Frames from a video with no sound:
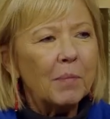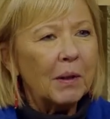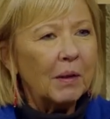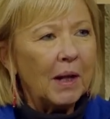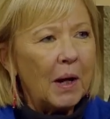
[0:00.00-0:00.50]

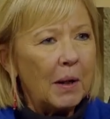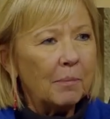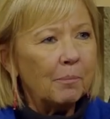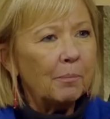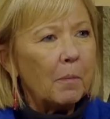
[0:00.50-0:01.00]
But
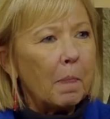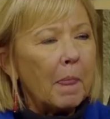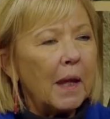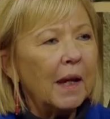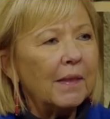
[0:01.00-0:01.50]

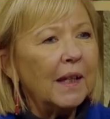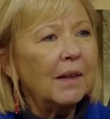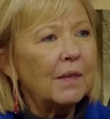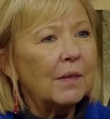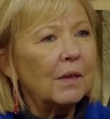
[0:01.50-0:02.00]
I think
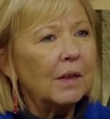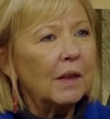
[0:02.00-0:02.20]
it's